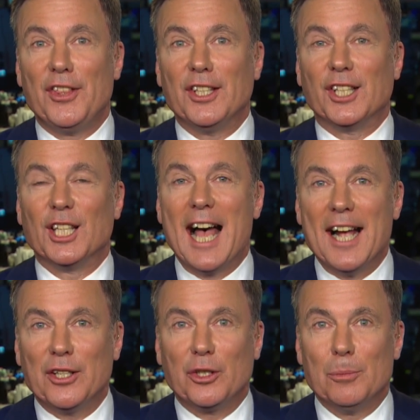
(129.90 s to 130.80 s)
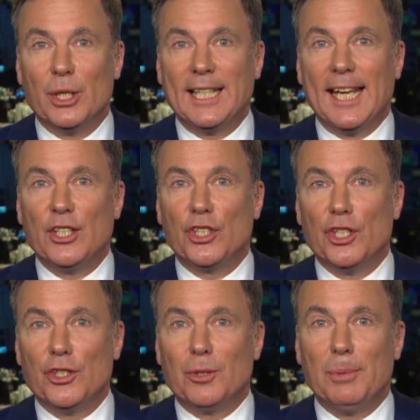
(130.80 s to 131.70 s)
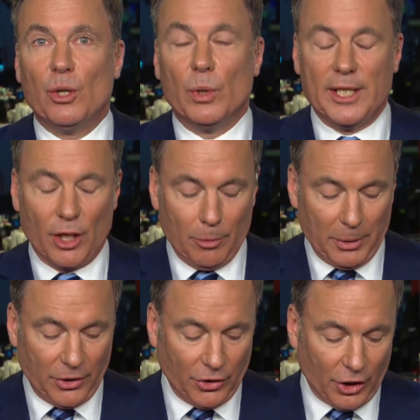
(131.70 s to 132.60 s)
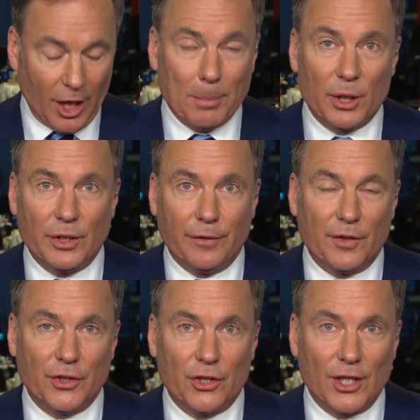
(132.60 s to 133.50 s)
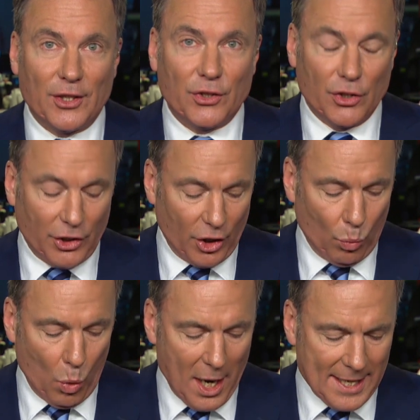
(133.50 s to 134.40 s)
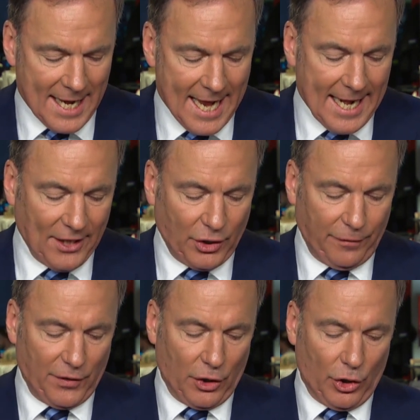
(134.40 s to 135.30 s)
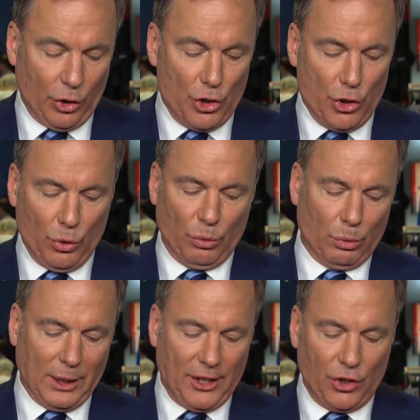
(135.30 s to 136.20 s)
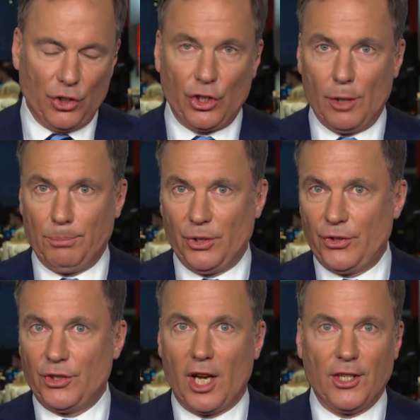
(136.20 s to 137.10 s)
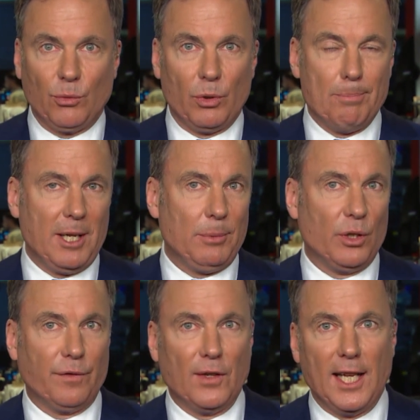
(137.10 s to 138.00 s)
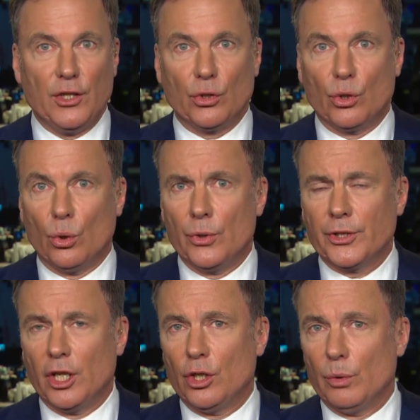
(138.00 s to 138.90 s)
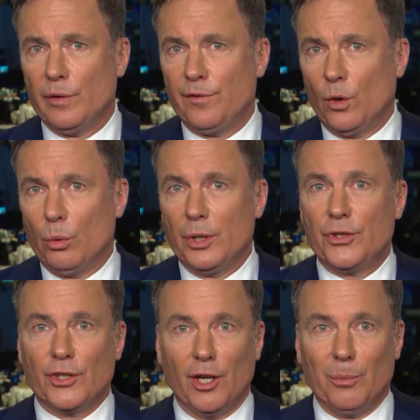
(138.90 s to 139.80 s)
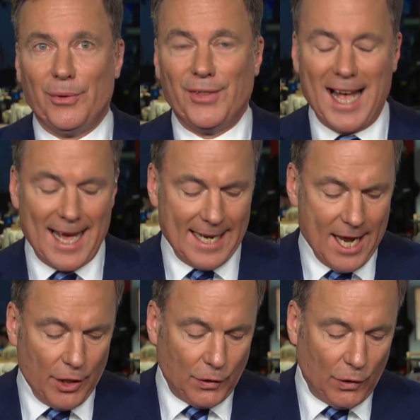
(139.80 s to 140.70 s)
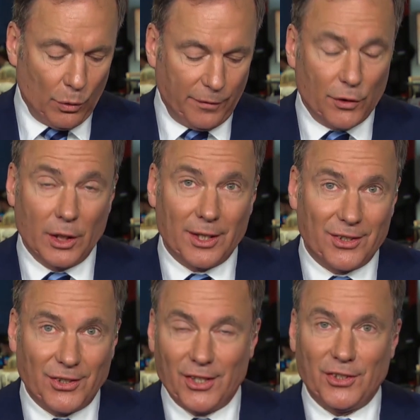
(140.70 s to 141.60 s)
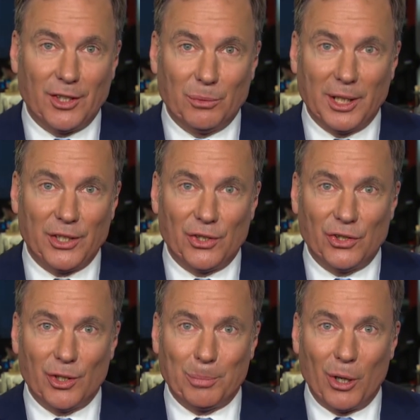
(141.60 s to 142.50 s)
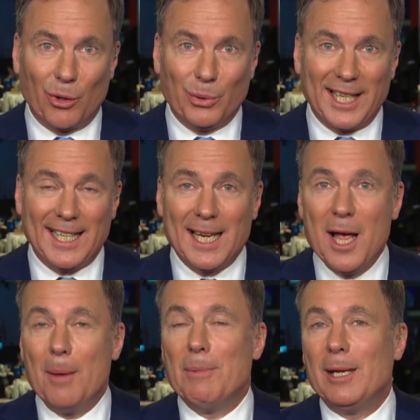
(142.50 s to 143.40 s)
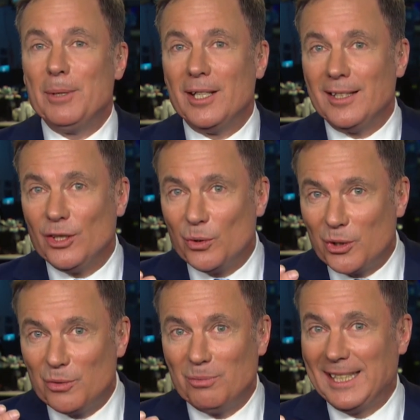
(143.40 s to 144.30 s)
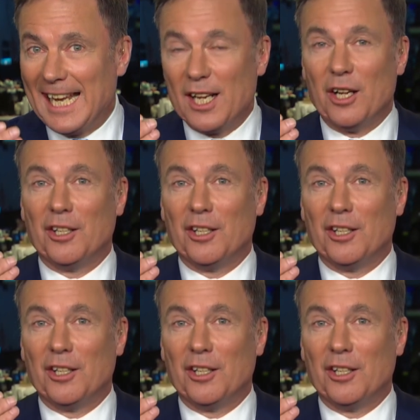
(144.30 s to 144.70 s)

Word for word: think the lack of communication is the big one here, but there's a couple of different suggestions here. One is if you're new to a relationship, discuss what maybe your financial goals are going forward. Start with that. Two, if you're in an existing relationship already, maybe you could get